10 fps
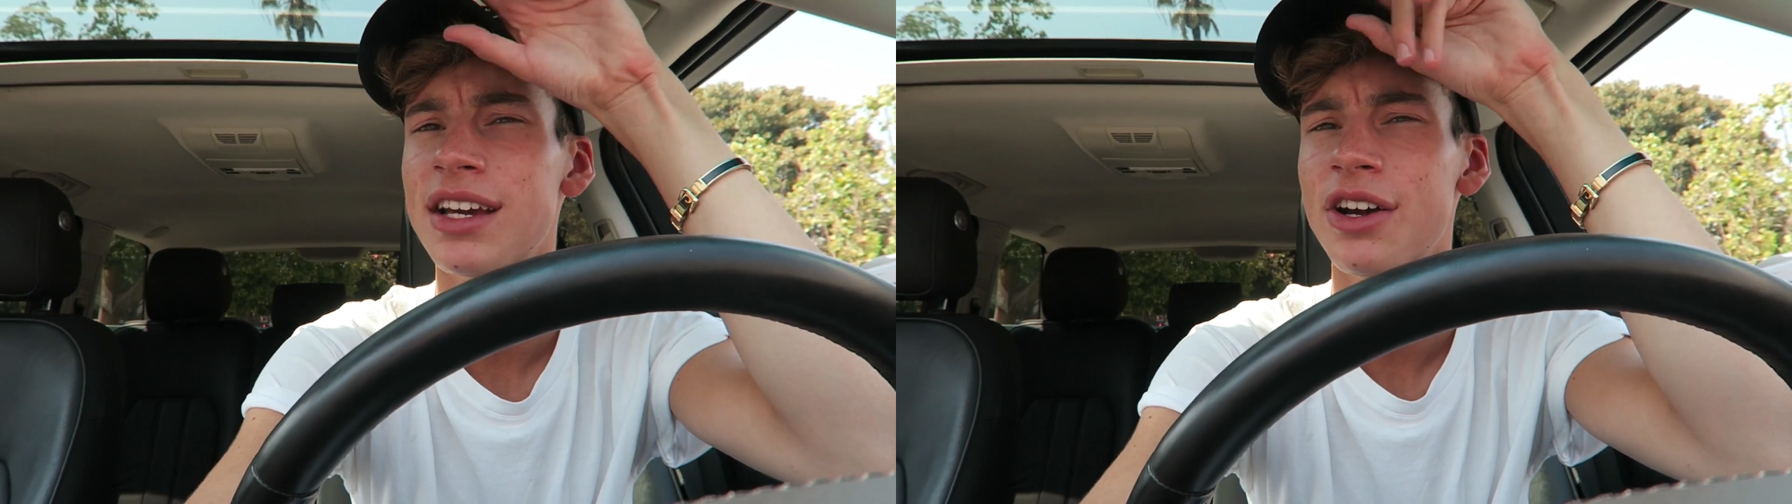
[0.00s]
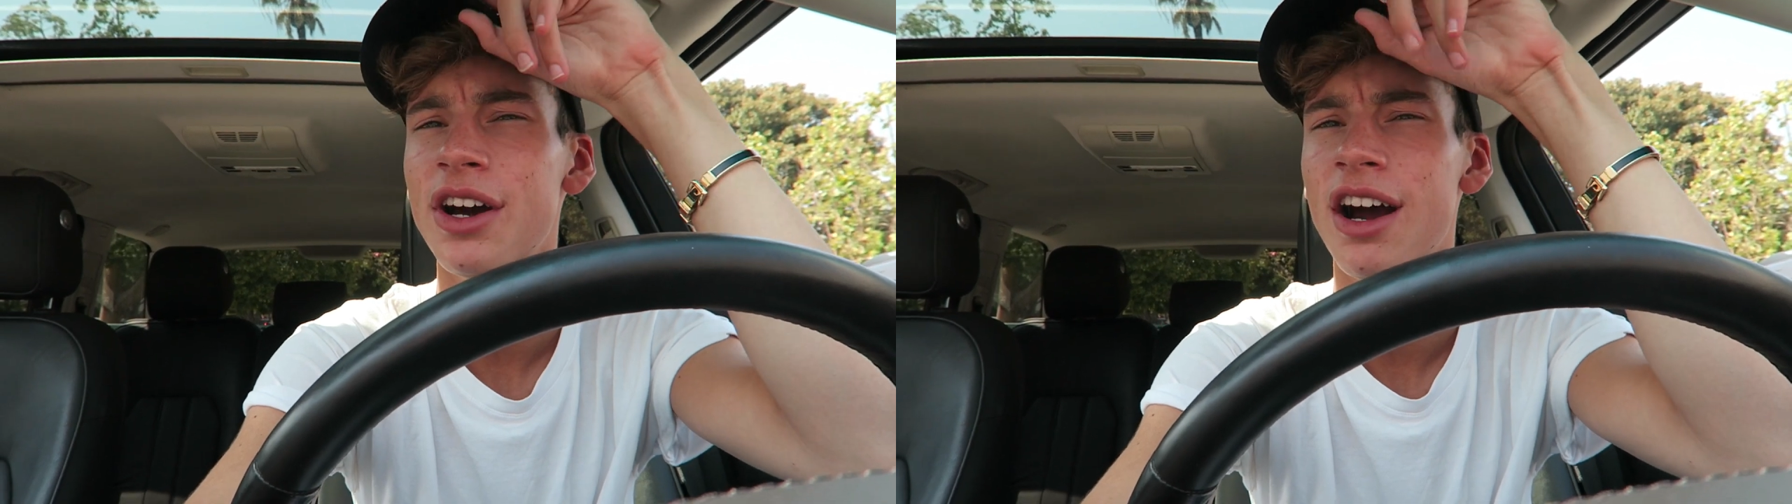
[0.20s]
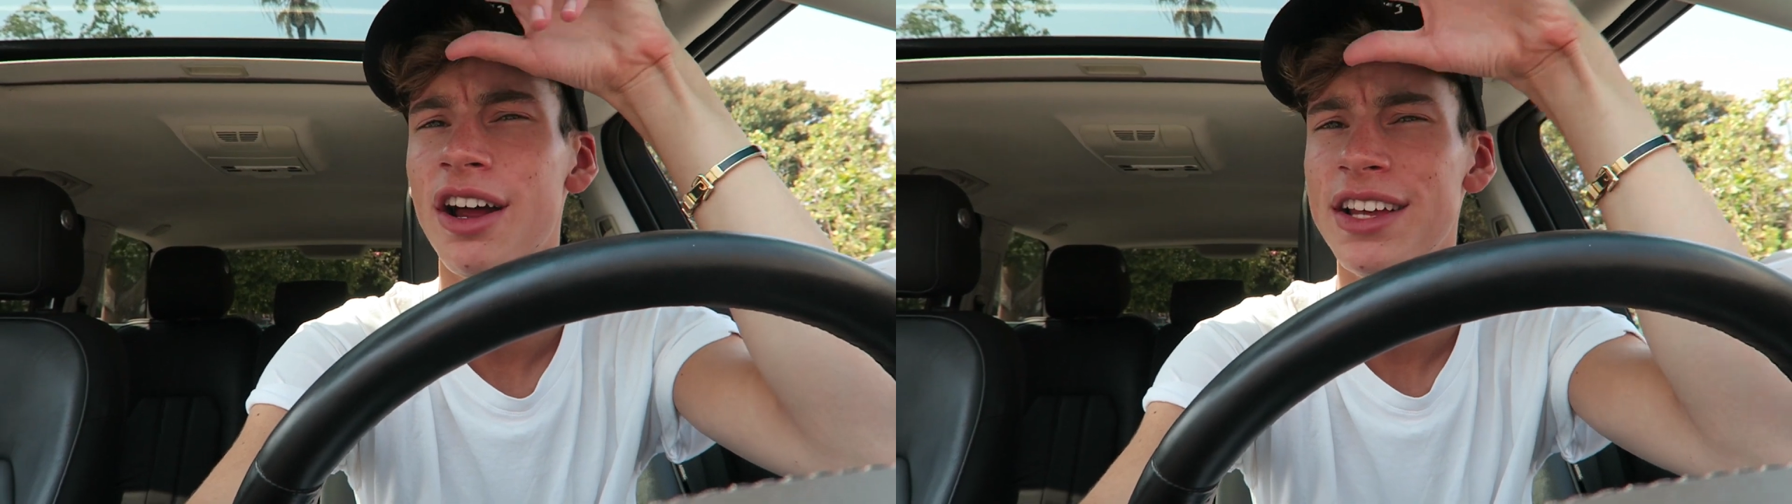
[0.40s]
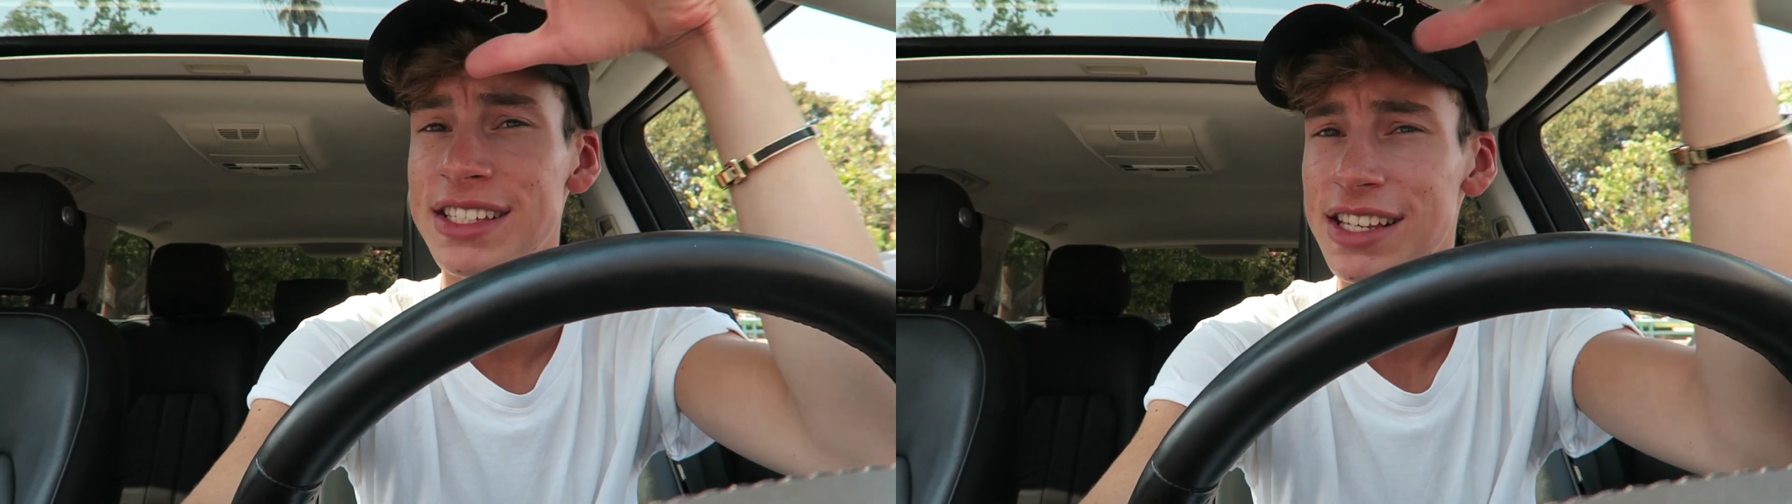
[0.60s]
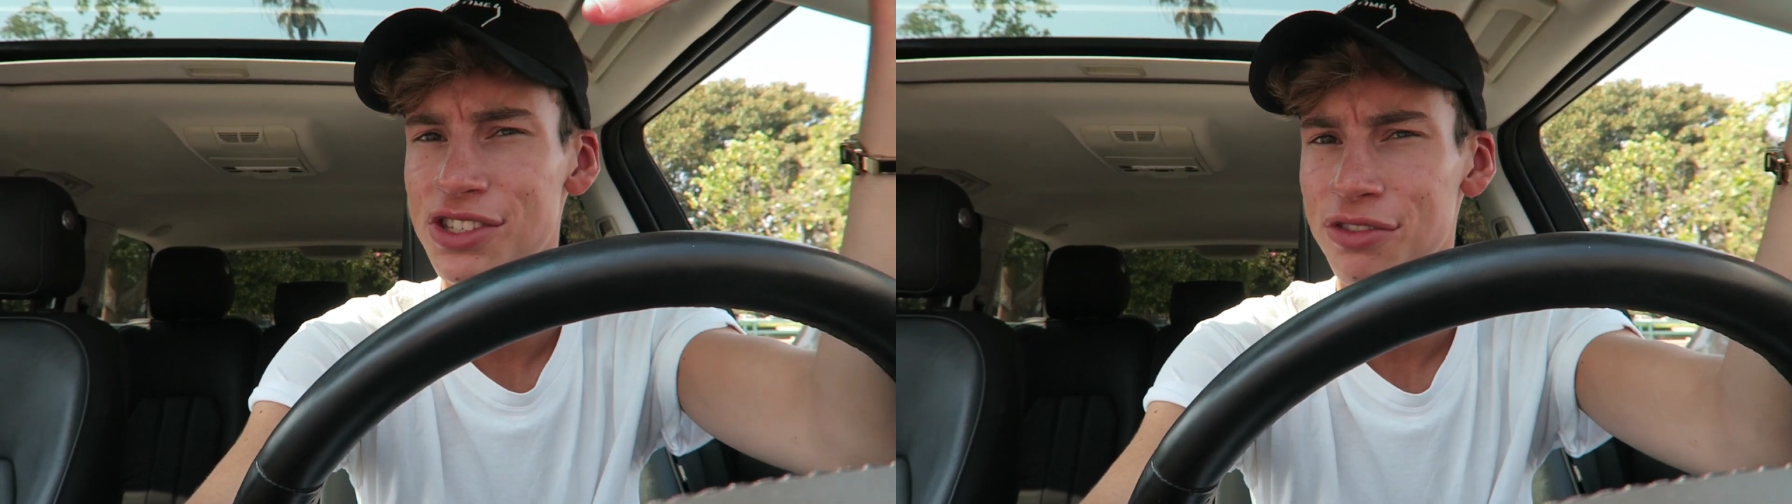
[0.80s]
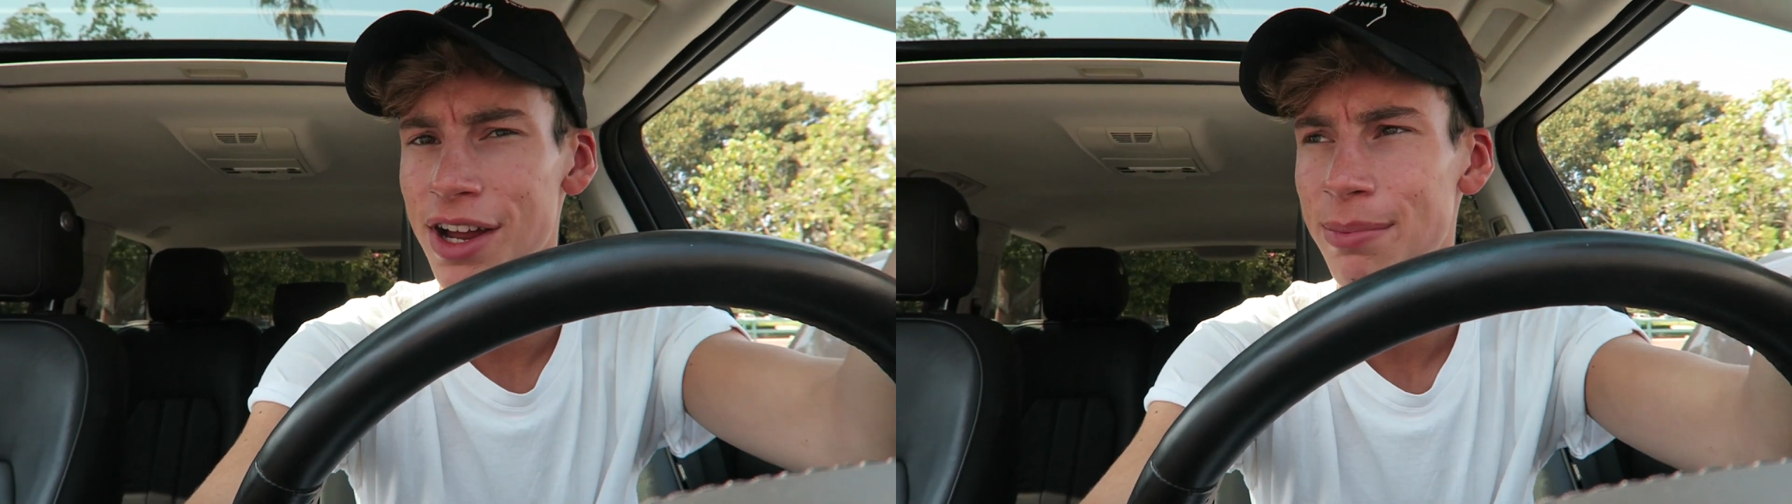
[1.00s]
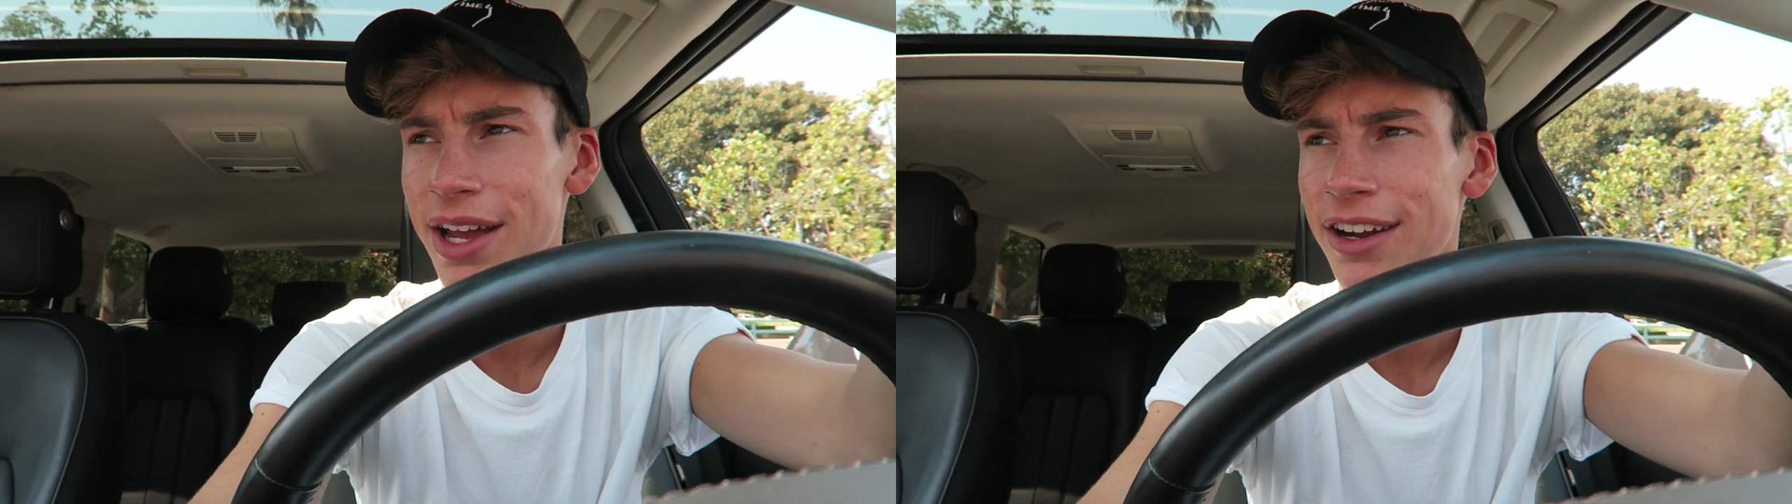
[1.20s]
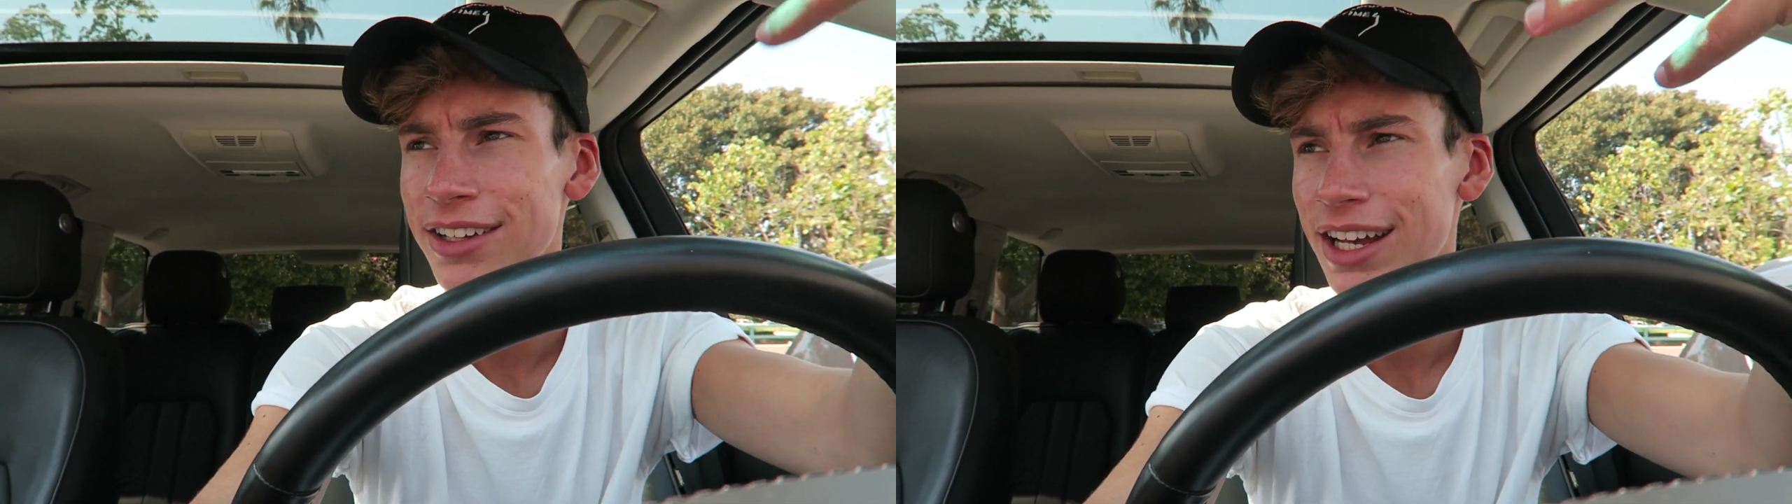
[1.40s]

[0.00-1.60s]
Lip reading: like, is this the right pair?